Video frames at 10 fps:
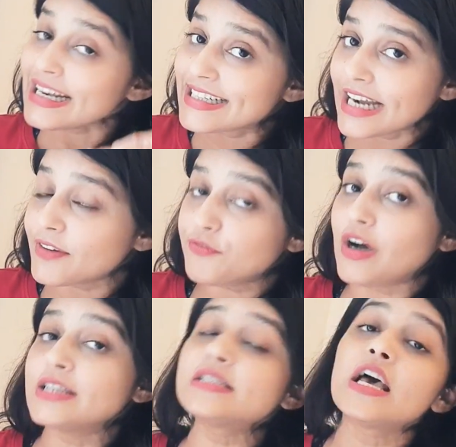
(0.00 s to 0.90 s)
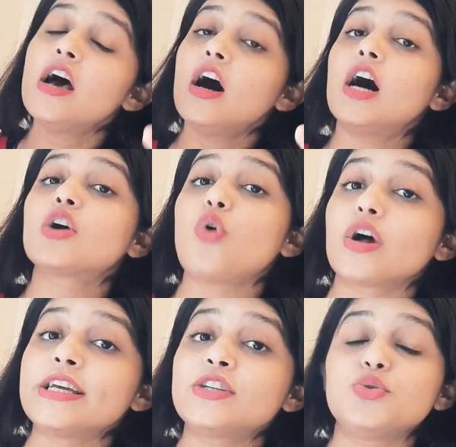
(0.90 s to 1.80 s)
debt funds
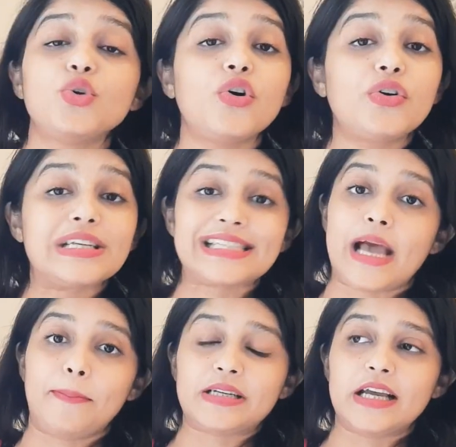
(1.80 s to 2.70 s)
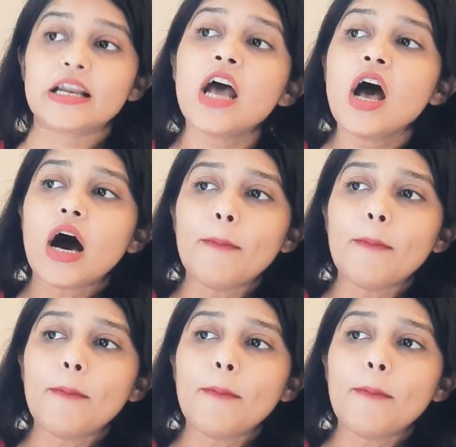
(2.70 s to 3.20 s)
according to your risk appetite. A